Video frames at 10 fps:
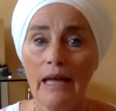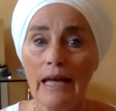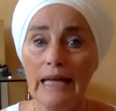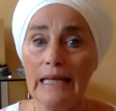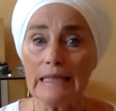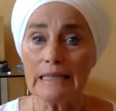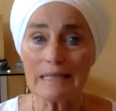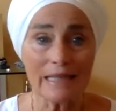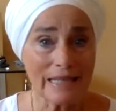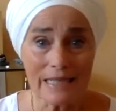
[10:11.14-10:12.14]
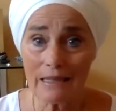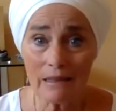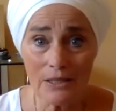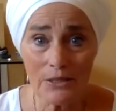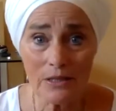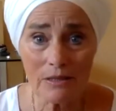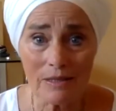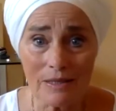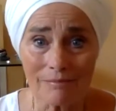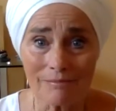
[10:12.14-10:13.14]
And then I did a lot of
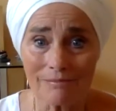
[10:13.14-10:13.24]
drugs,